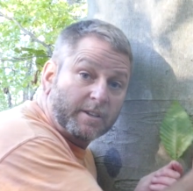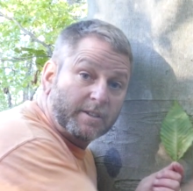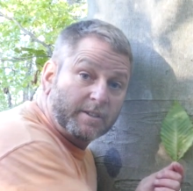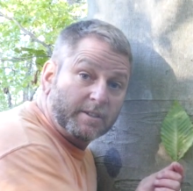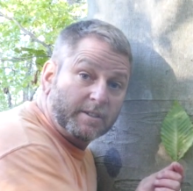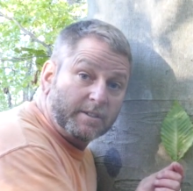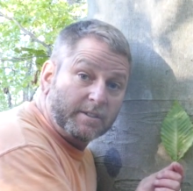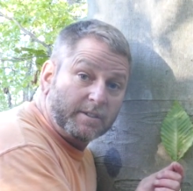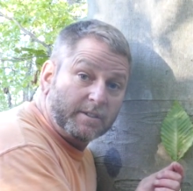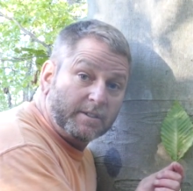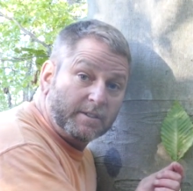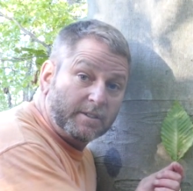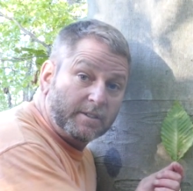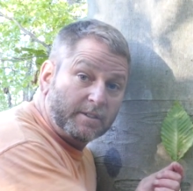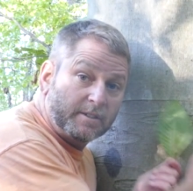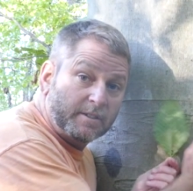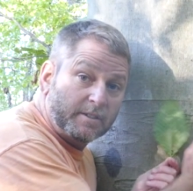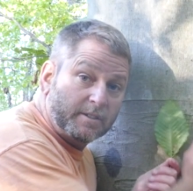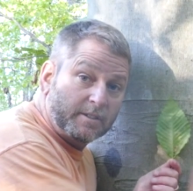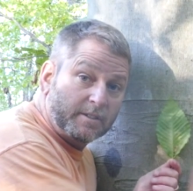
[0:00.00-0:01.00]

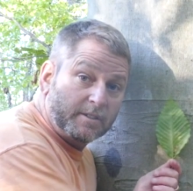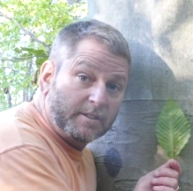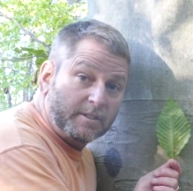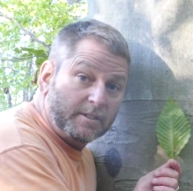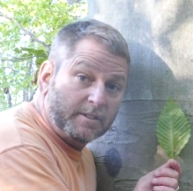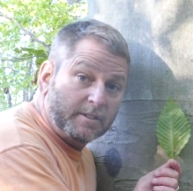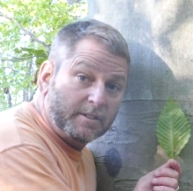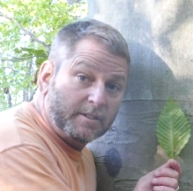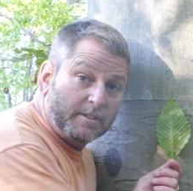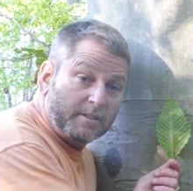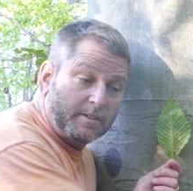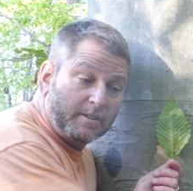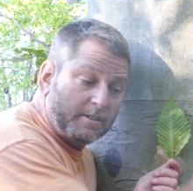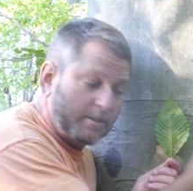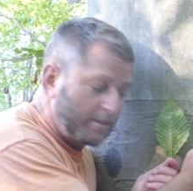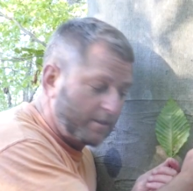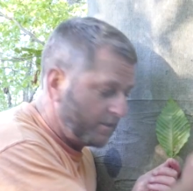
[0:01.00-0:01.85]
Nothing is said.